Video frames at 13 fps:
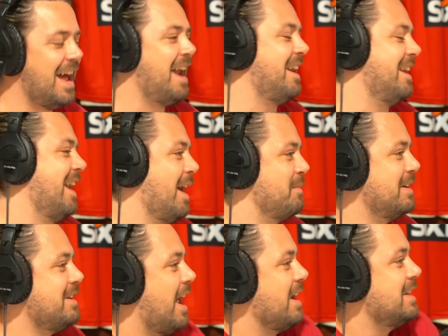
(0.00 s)
No, no, no.
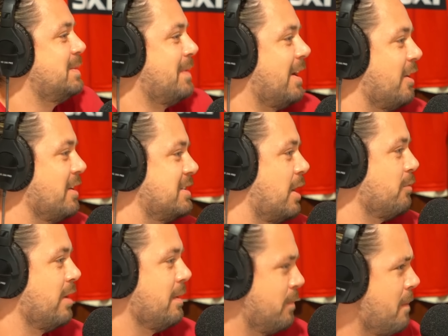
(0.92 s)
But no, he spent a lot of
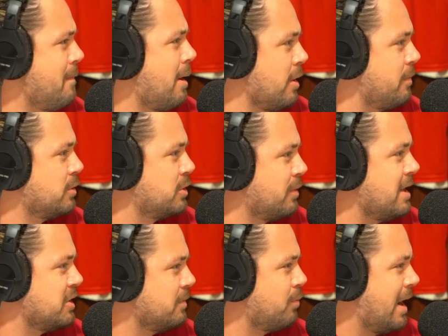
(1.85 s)
time around. But Murray
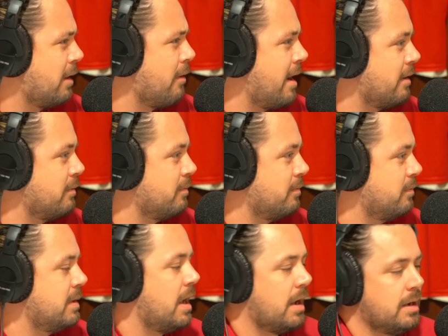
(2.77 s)
bushranger, Wangaratta,
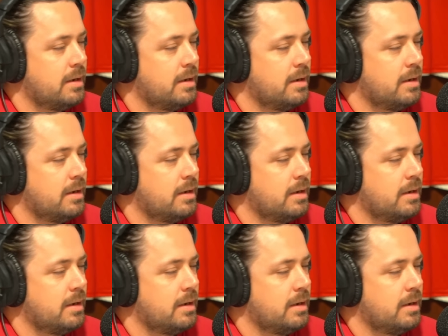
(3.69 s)
yeah.